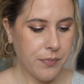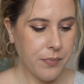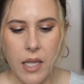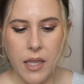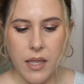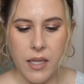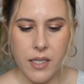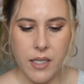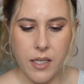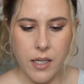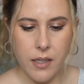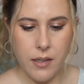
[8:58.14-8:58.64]

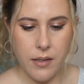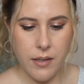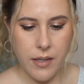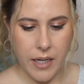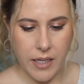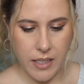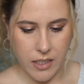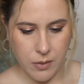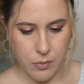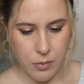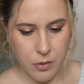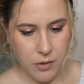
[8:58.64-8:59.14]
The
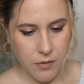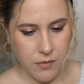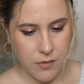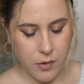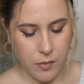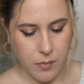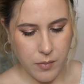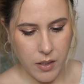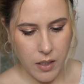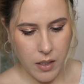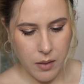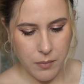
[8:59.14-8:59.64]
next
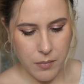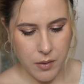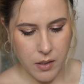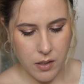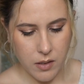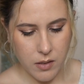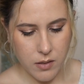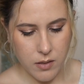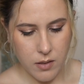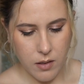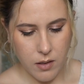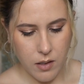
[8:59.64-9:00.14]
perfume that I'm
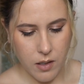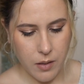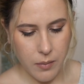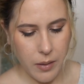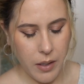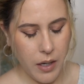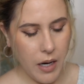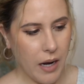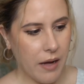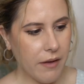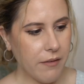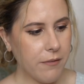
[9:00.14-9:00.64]
gonna talk
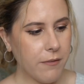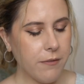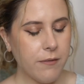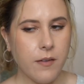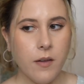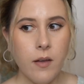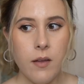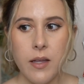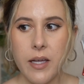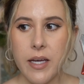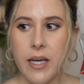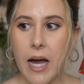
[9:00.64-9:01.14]
about, I
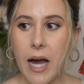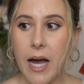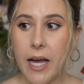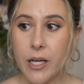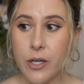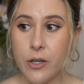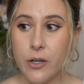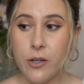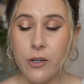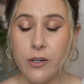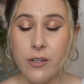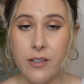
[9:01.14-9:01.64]
feel like I
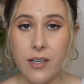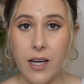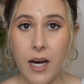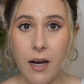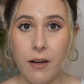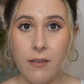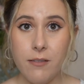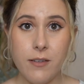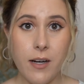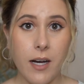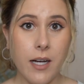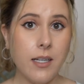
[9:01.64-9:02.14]
could
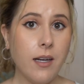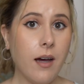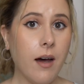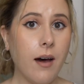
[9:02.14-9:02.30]
not find